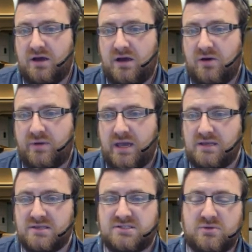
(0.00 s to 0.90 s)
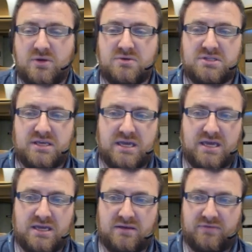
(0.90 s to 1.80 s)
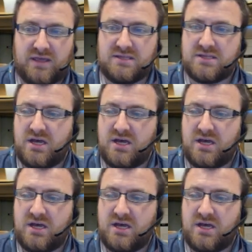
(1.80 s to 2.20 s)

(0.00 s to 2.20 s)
Okay, so those are the key things.